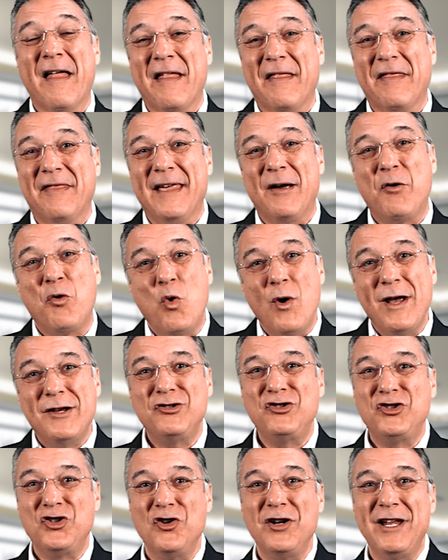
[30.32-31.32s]
the
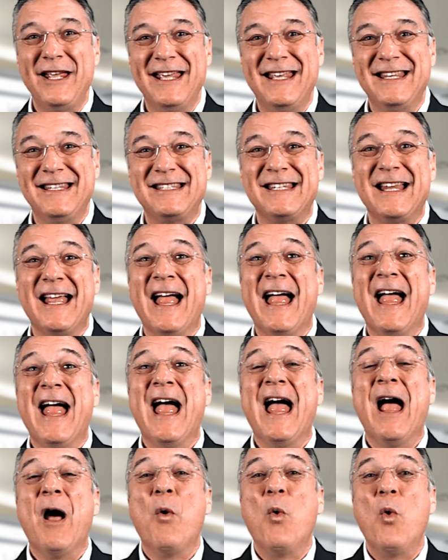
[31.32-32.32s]
question is,
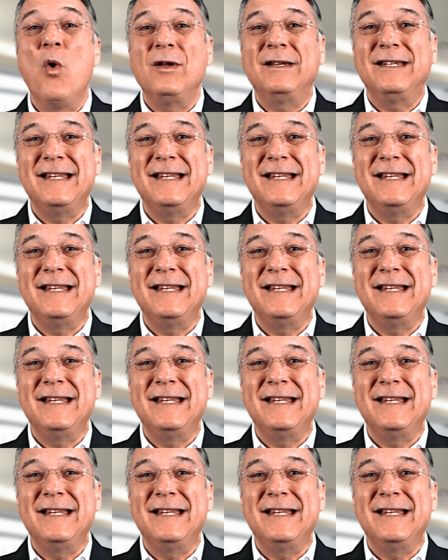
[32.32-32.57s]
what